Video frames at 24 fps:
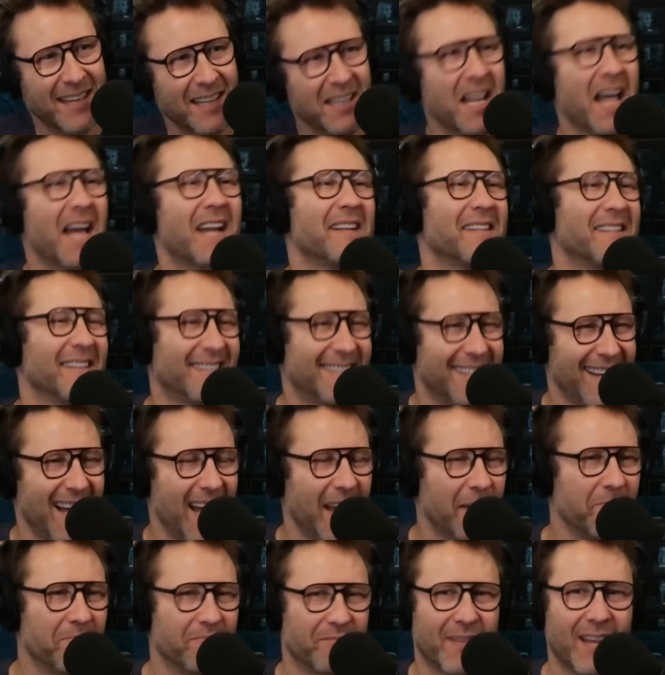a lot of the
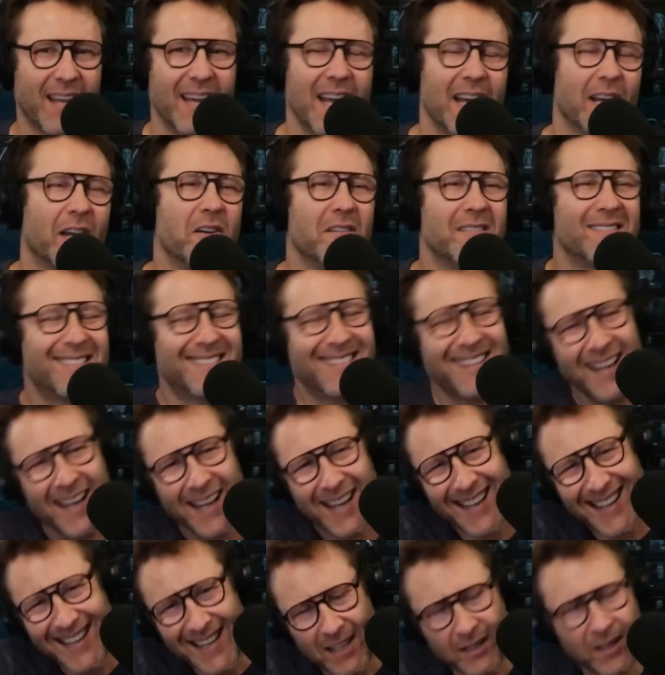time? Because
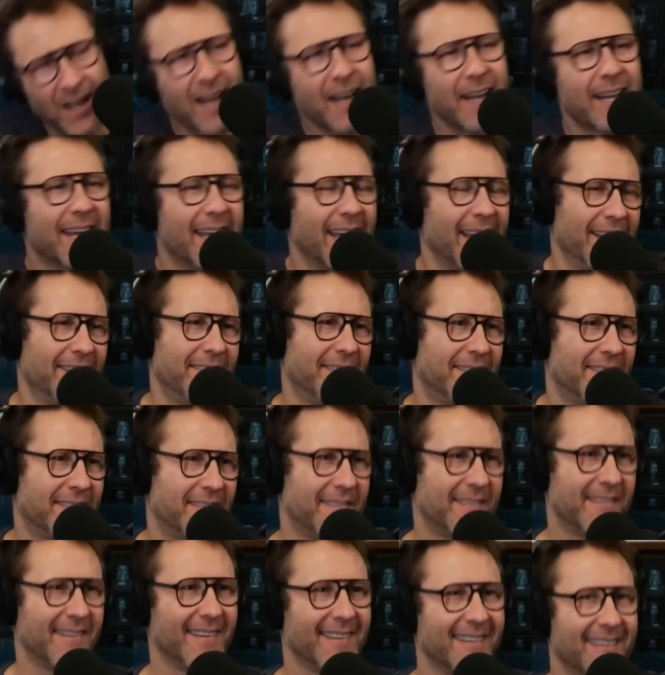a lot of kids.